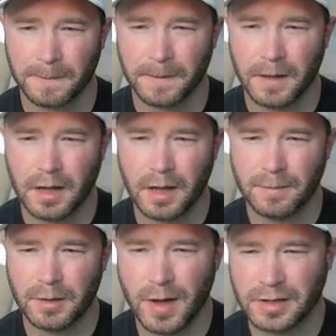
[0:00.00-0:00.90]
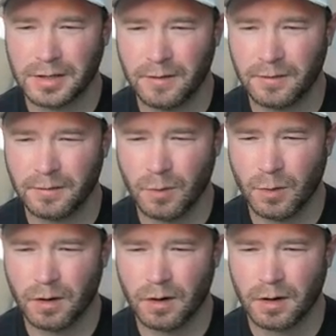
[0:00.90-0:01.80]
No, actually even
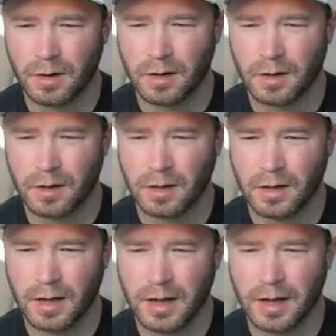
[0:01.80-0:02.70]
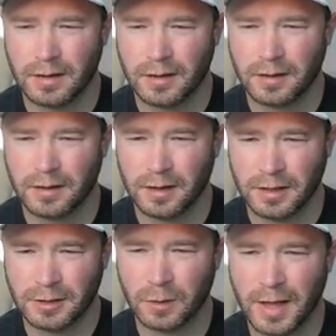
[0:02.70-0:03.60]
more.
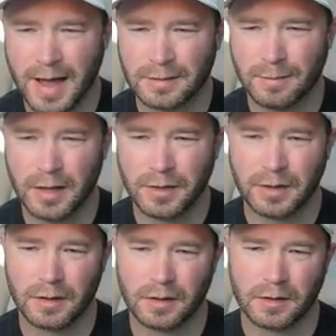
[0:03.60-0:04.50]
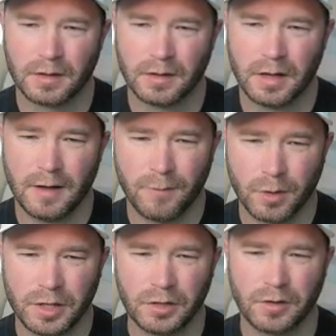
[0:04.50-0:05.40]
Let's go last month.
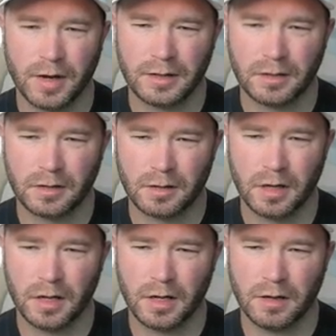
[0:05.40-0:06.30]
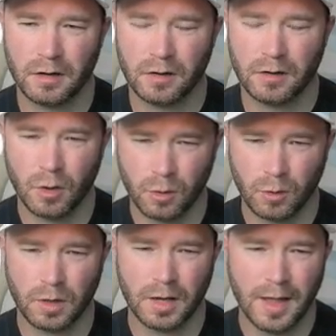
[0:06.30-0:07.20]
14 trades,
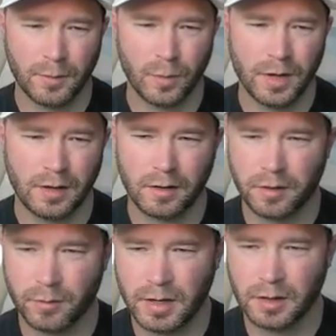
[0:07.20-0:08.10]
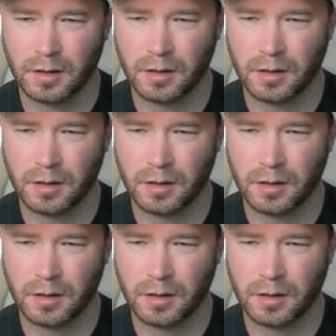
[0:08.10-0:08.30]
total 11 win, 3